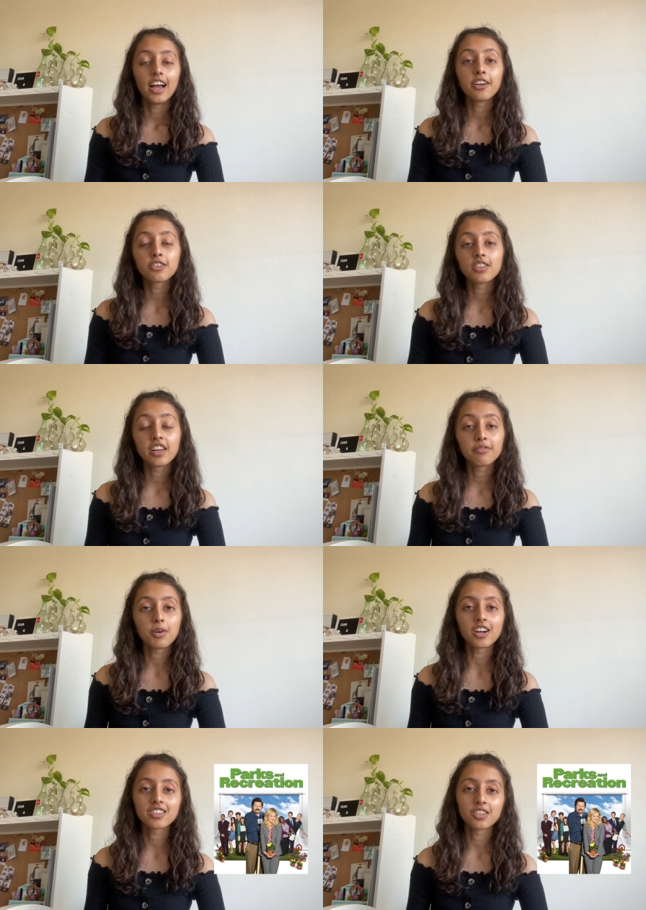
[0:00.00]
I also love
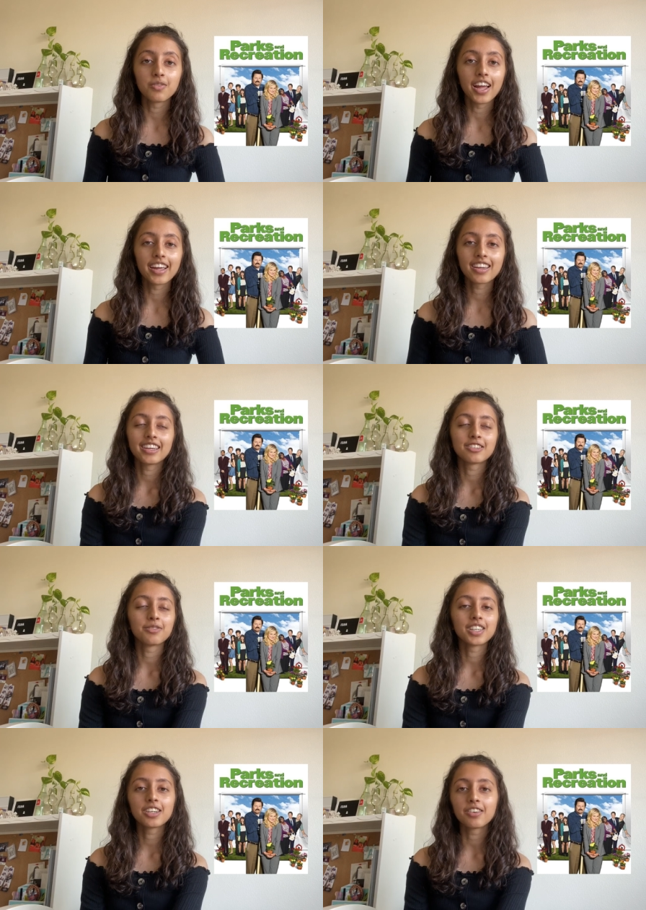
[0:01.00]
Parks and Rec. It's a
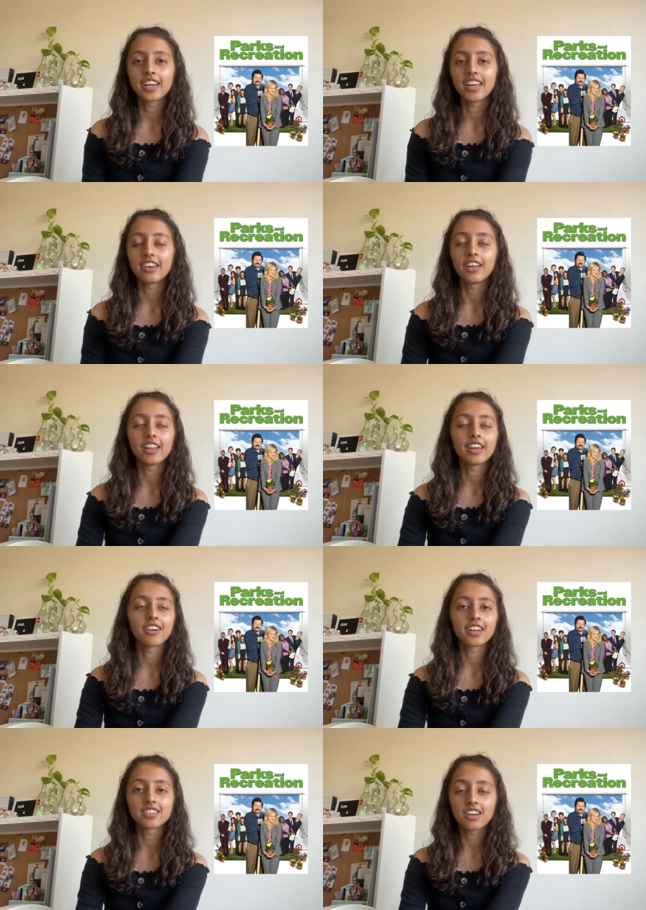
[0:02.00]
really great and
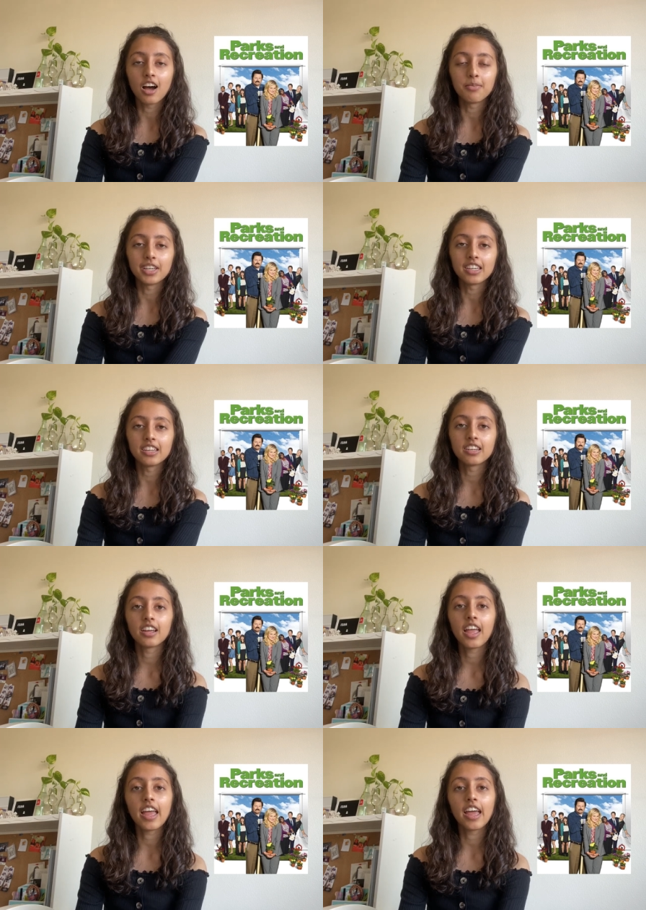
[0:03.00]
hilarious comedy,
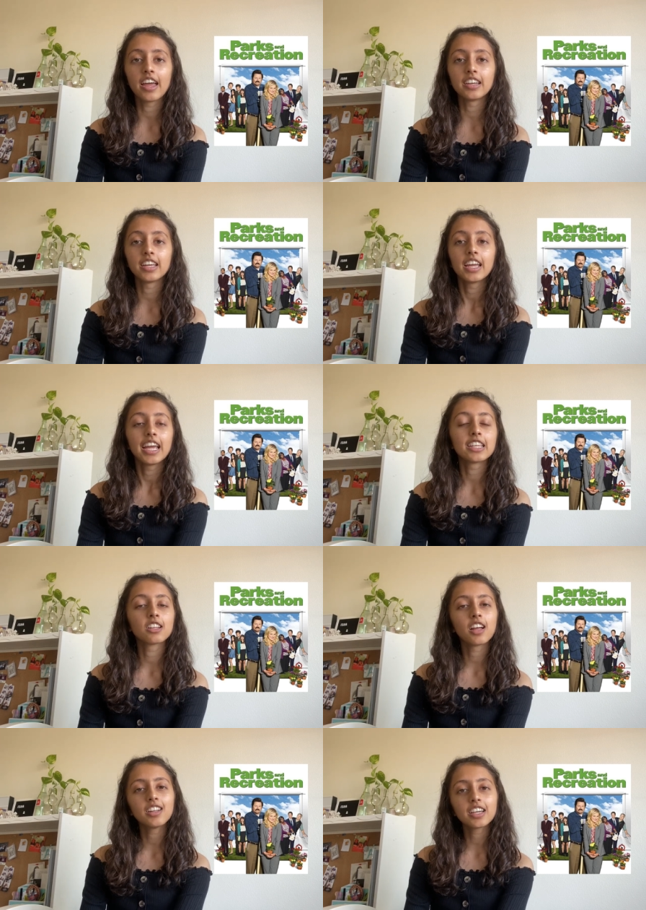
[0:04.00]
and it's a
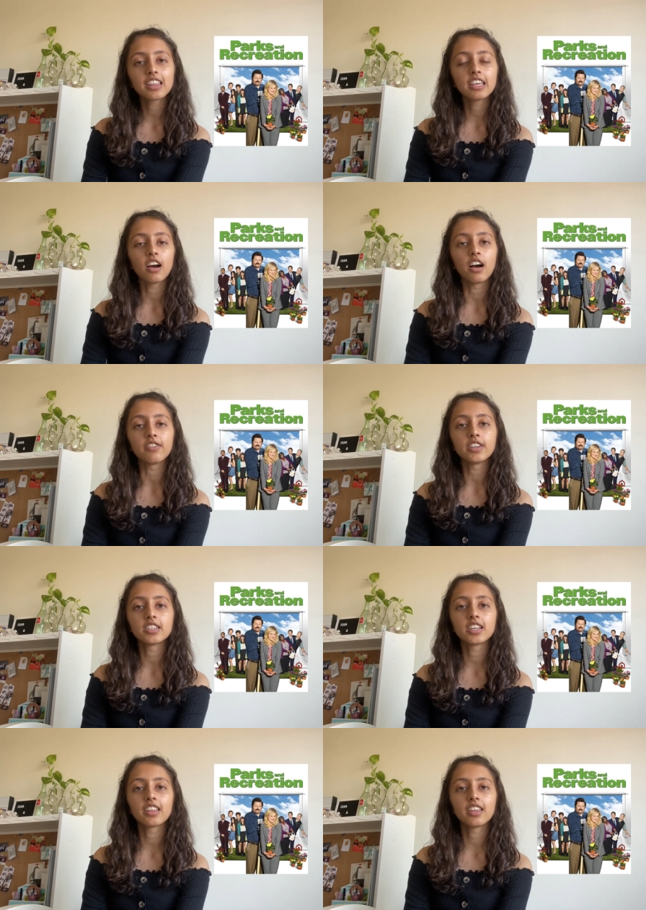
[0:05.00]
lot like The
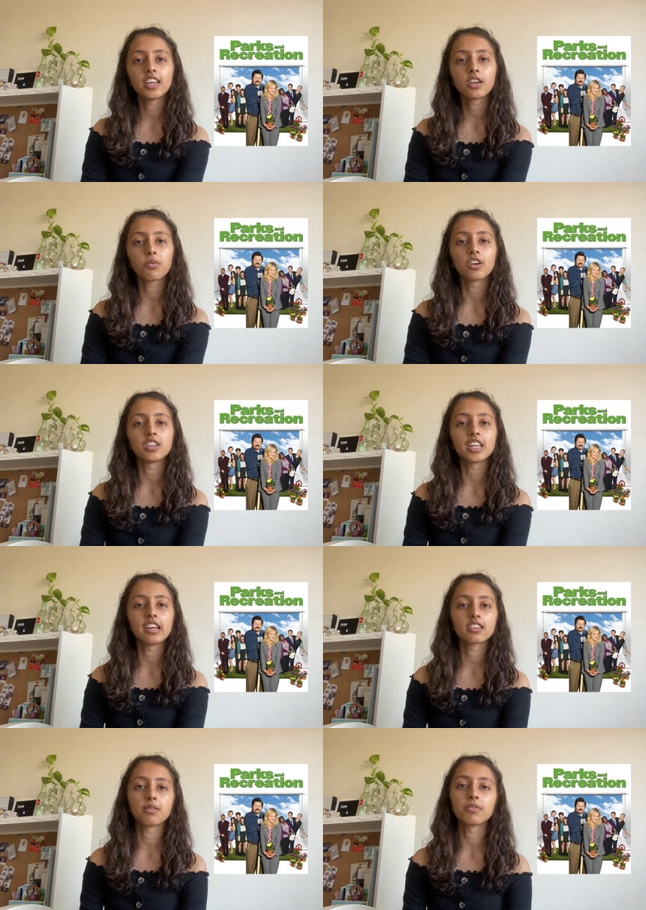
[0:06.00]
Office, I think, where it
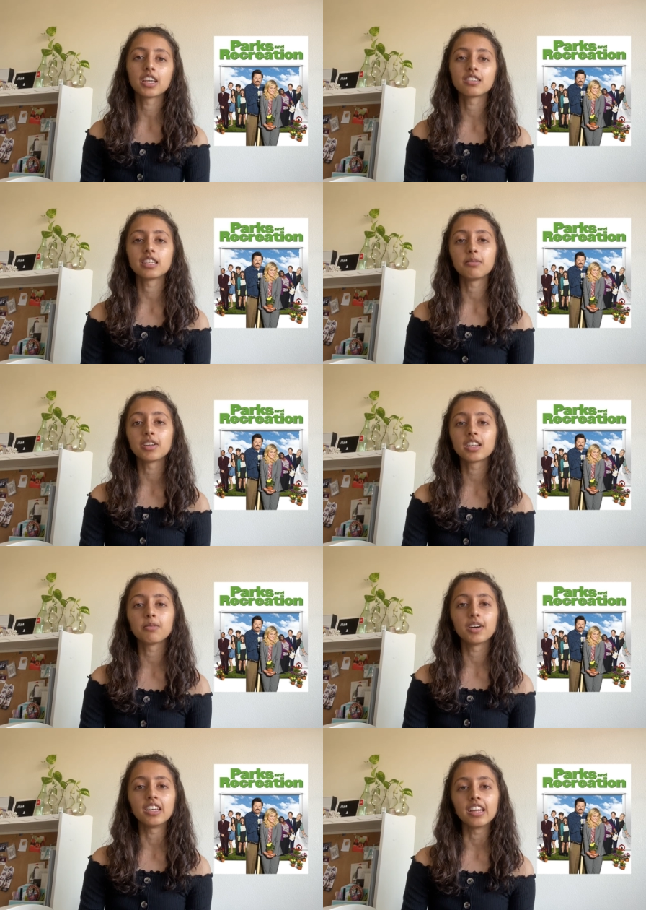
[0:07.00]
takes something seemingly
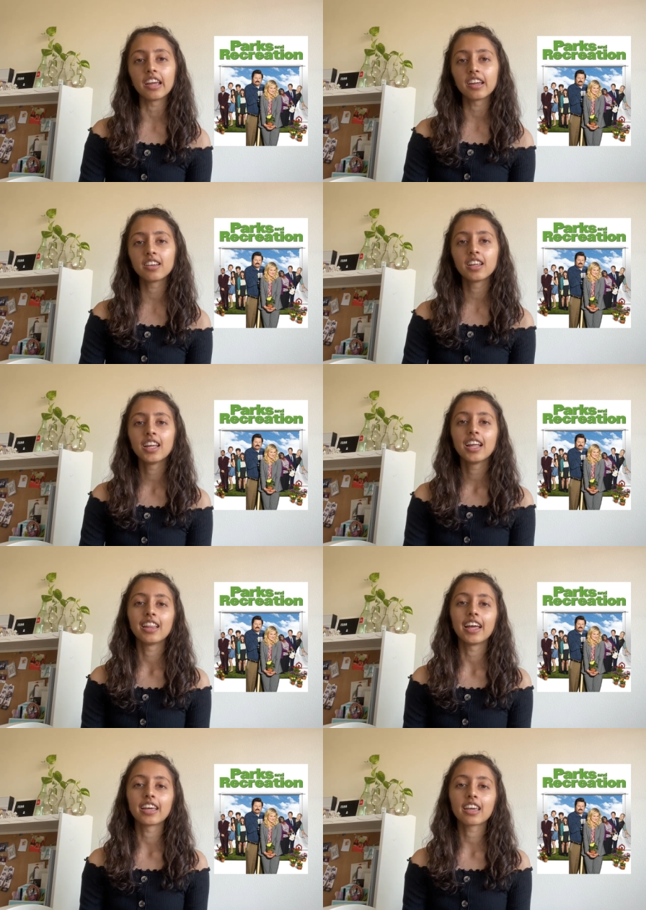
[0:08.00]
mundane,
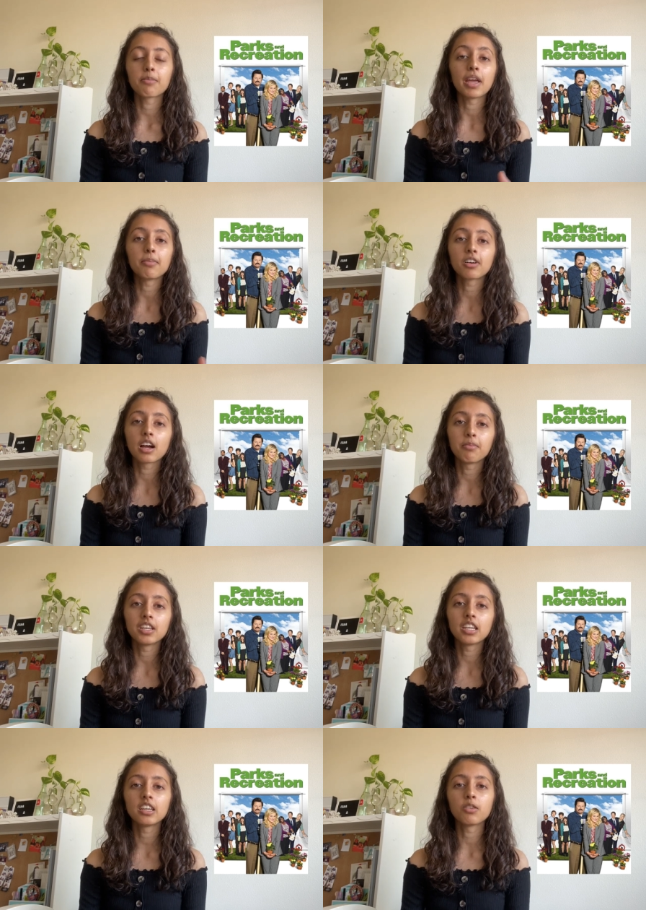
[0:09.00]
like a paper
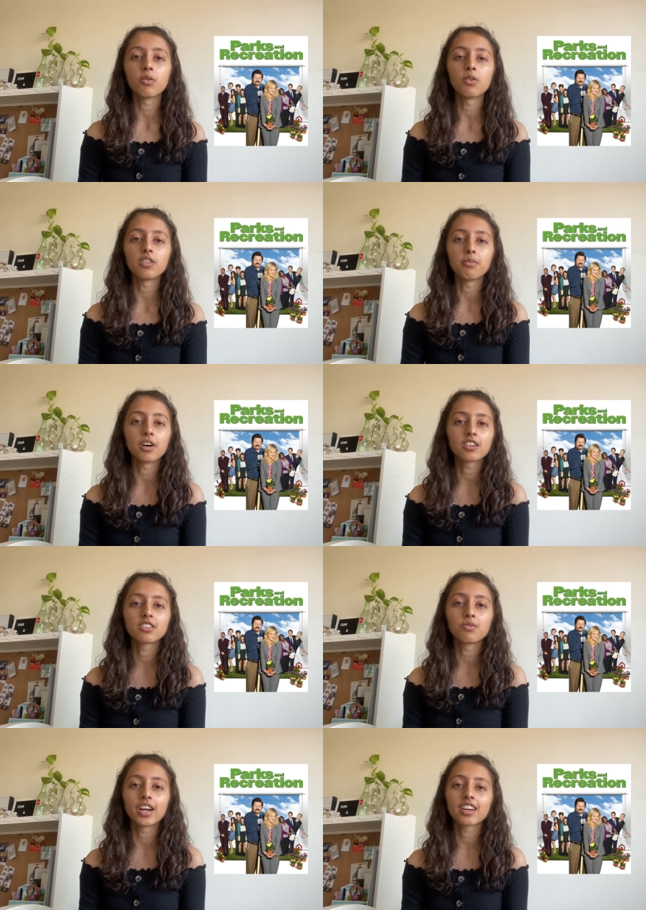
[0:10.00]
company or the Parks
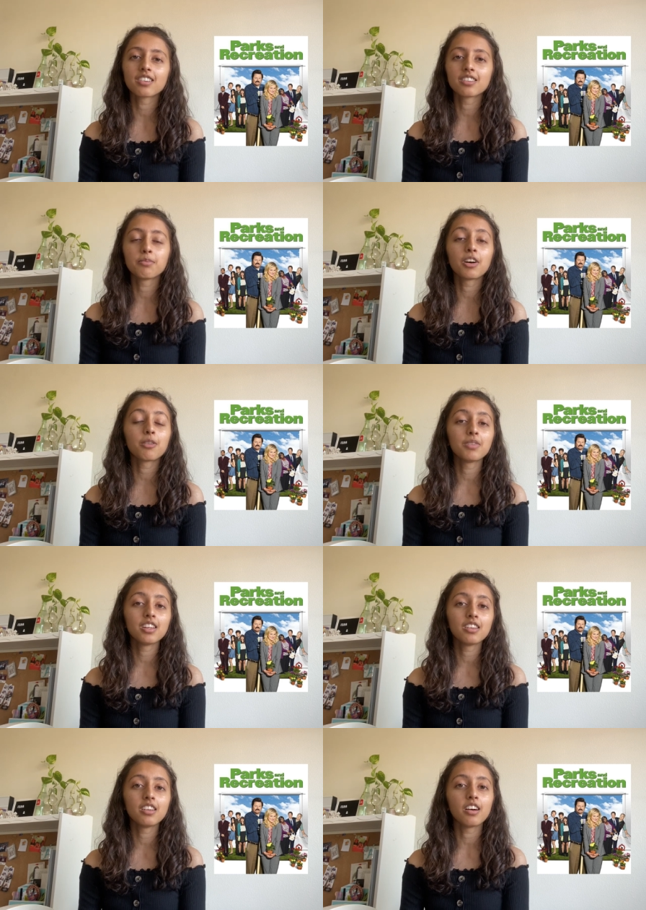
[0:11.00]
and Rec
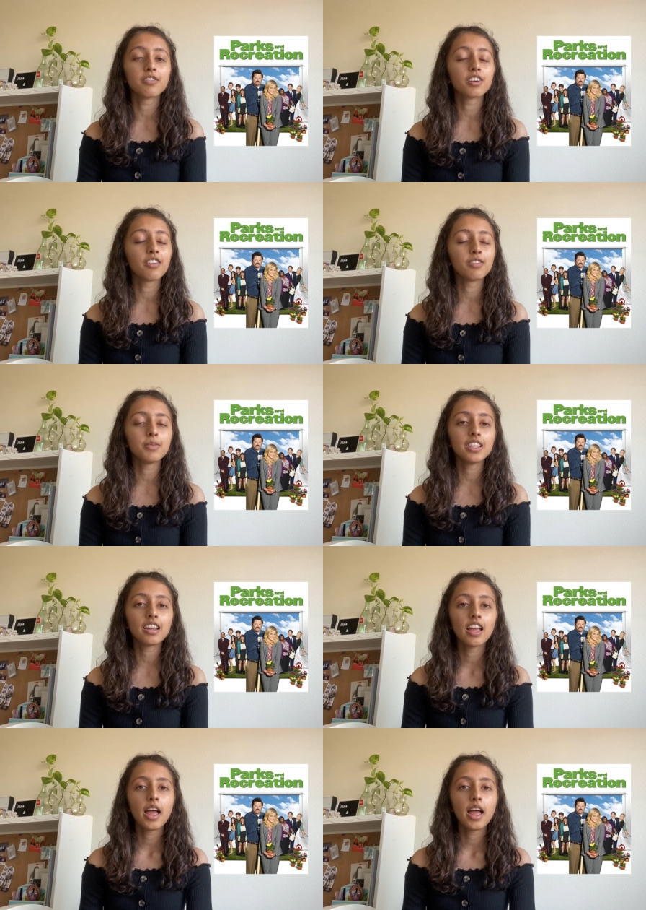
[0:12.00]
department of government,